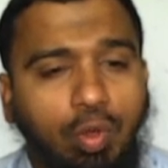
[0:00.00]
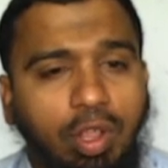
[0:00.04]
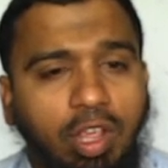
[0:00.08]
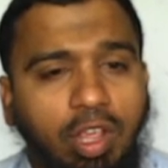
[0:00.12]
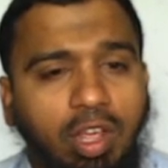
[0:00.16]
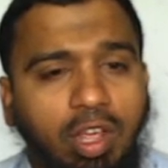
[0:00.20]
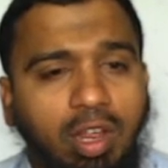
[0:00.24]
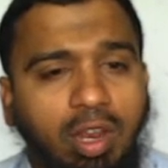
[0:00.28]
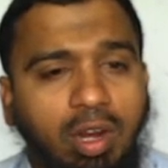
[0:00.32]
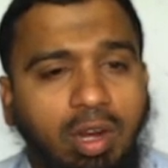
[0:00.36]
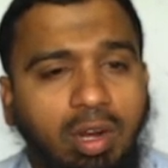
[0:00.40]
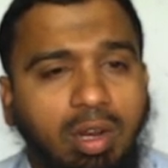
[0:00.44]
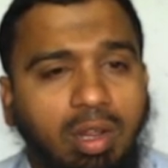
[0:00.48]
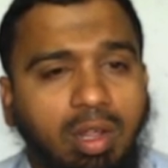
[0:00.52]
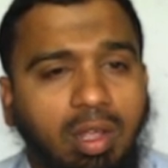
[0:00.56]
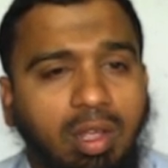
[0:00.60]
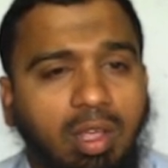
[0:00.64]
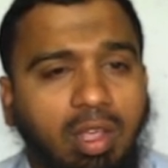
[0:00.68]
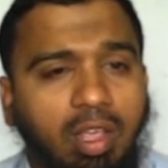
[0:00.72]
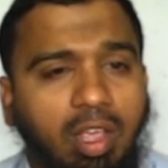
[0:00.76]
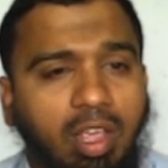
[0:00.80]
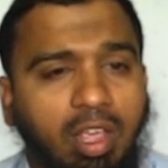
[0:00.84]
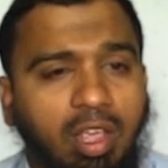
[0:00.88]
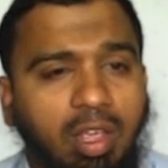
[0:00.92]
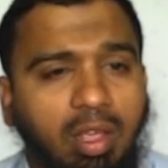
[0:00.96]
here.
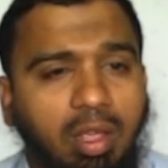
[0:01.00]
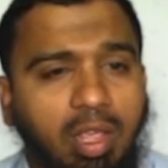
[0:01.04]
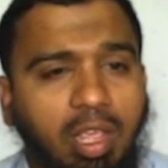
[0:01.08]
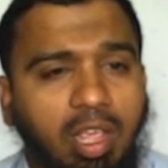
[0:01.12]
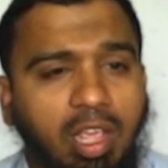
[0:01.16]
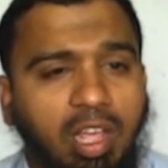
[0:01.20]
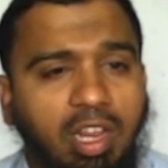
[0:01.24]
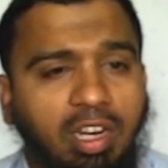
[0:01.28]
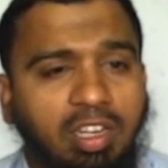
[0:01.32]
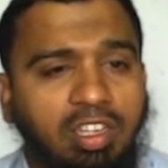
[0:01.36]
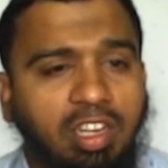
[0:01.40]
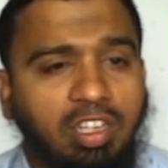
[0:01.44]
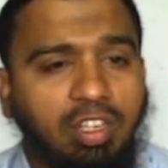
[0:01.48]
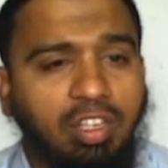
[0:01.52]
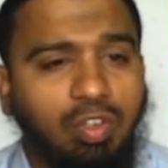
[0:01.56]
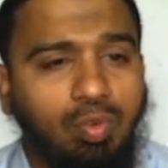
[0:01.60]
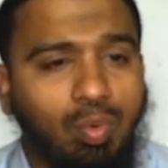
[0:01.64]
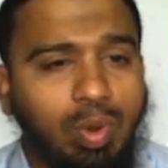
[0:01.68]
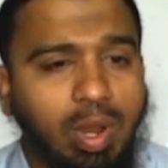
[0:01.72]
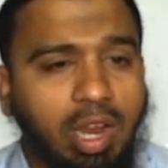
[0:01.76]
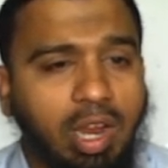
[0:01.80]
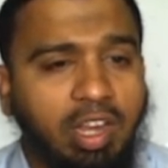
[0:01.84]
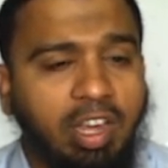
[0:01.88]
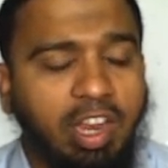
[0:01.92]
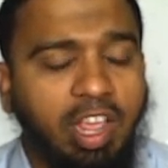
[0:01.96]
Here just
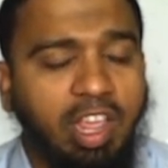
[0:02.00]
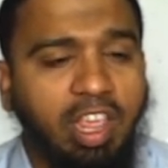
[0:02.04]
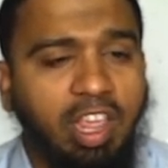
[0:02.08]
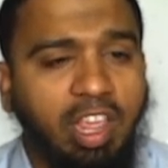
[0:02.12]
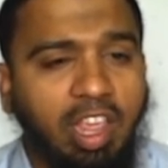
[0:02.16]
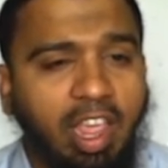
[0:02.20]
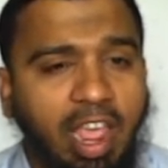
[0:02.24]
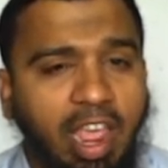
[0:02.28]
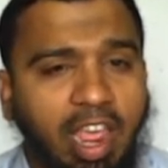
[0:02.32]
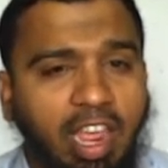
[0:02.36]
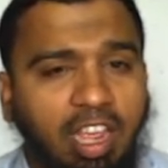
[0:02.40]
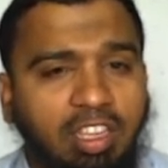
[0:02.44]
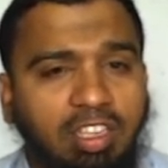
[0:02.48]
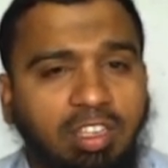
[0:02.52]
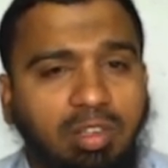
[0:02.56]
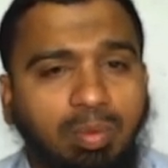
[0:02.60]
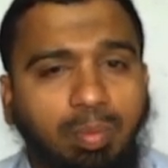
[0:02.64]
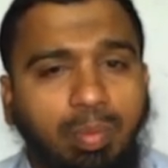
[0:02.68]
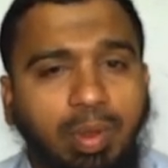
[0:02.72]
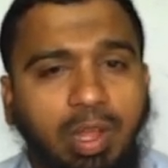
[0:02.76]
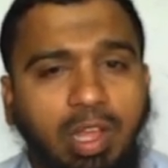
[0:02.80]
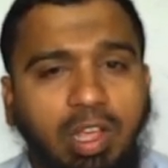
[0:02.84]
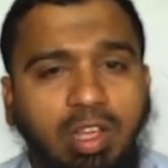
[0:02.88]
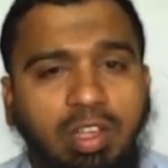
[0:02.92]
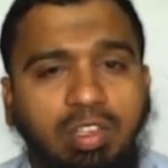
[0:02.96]
we are taking x
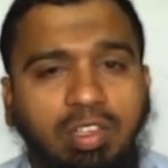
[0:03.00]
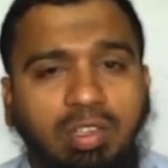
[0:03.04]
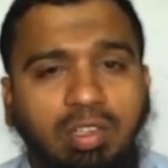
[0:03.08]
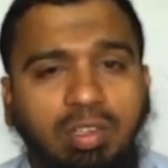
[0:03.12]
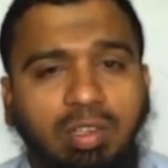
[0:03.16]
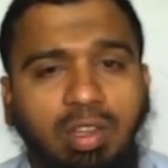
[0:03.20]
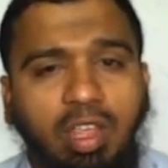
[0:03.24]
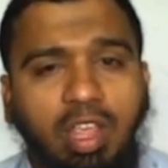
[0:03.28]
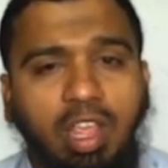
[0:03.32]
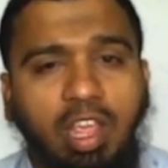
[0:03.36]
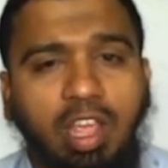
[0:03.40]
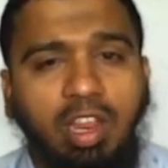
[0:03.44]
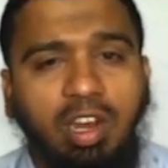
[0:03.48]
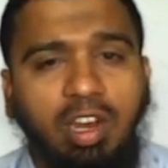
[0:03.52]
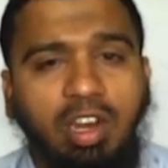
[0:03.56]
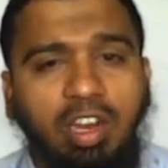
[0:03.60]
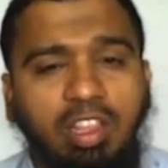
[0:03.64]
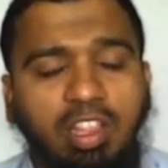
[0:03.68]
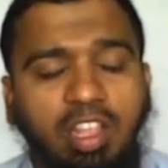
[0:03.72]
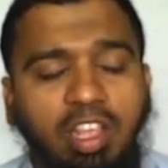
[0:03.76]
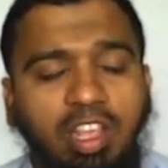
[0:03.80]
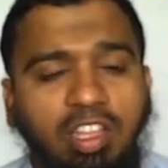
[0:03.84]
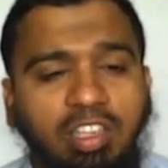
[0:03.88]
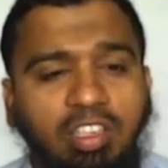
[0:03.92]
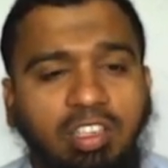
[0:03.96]
because here
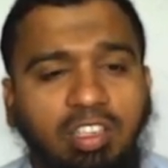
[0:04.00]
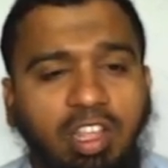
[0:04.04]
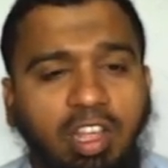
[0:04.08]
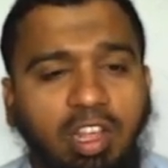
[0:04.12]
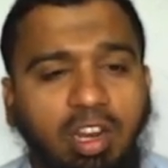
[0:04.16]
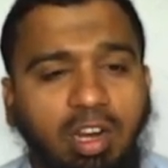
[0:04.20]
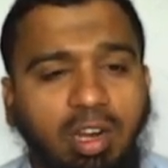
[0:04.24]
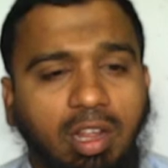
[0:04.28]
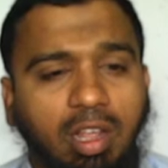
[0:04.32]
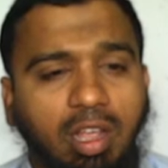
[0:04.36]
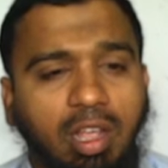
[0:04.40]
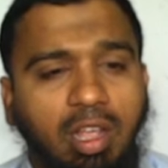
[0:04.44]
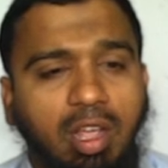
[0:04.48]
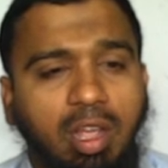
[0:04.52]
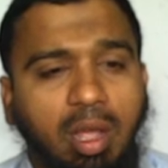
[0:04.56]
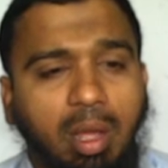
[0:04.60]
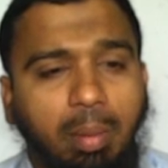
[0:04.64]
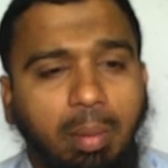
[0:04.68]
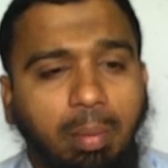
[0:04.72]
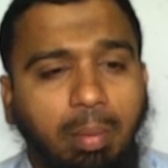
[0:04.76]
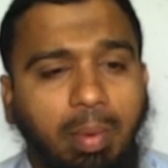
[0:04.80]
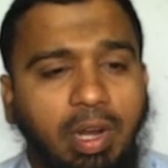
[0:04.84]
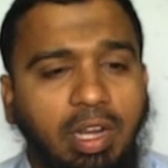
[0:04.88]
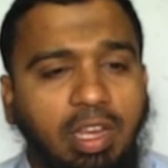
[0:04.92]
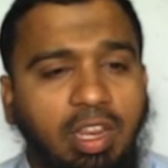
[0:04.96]
nothing is there,
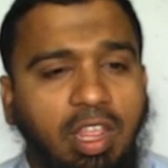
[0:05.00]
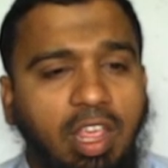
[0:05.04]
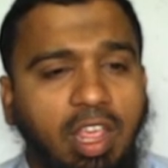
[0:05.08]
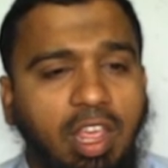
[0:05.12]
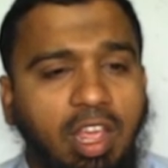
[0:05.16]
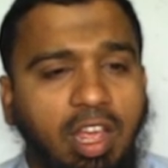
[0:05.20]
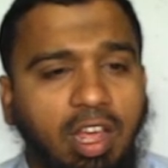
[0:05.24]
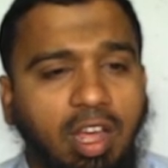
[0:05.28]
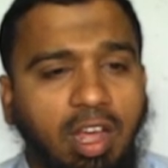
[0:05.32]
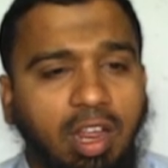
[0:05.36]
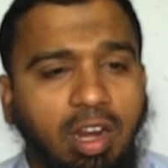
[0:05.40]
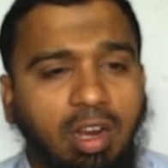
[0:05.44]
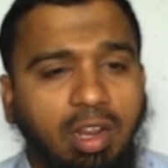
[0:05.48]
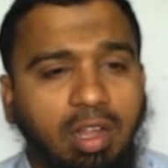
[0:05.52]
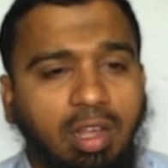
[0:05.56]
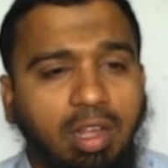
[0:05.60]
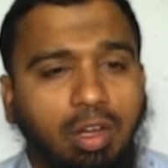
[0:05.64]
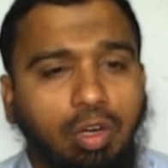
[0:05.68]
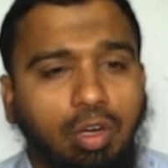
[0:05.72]
but here